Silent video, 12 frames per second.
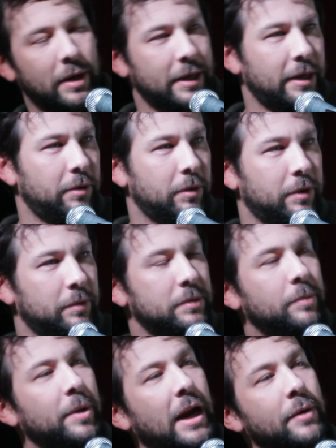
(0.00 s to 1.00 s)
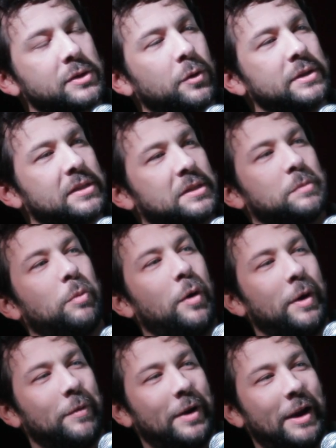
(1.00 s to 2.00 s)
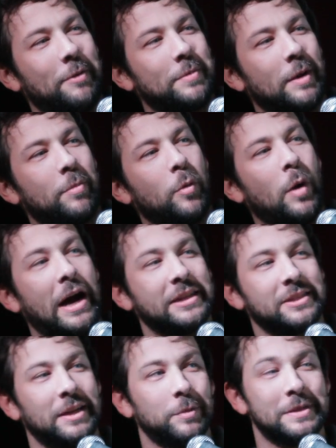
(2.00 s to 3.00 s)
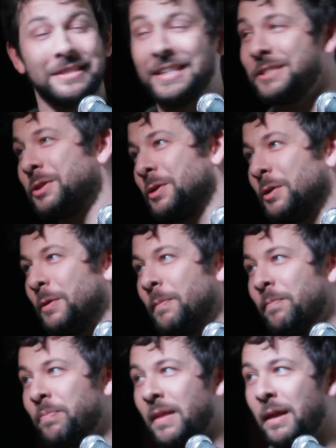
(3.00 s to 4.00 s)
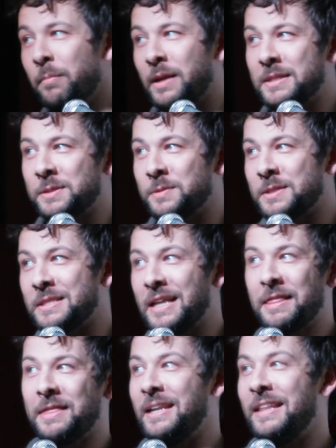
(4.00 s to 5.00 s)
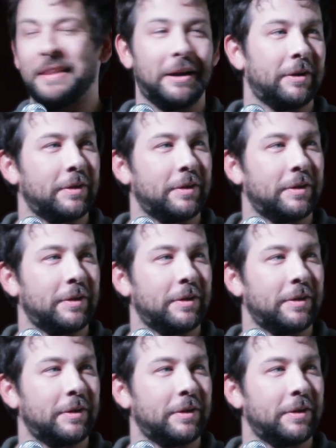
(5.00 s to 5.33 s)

I don't know. But I was always disappointed when I opened up a watch and it was digital because there was nothing in there.